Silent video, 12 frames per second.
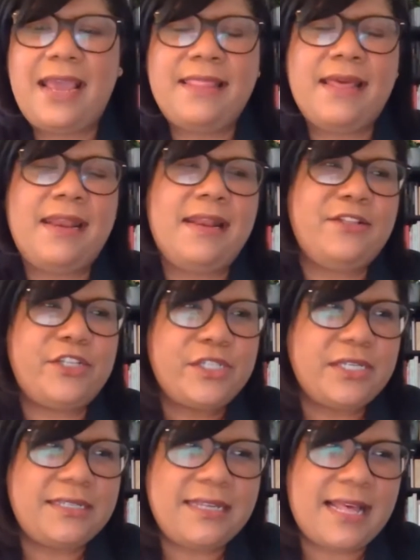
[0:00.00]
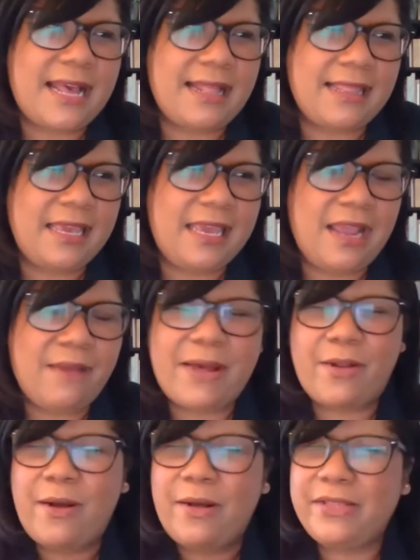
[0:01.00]
And then in addition to that, thinking
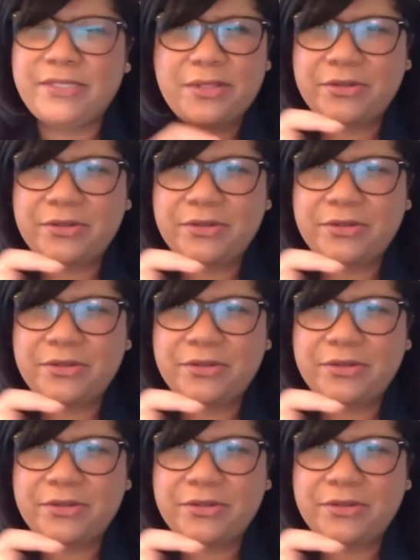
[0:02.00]
about all these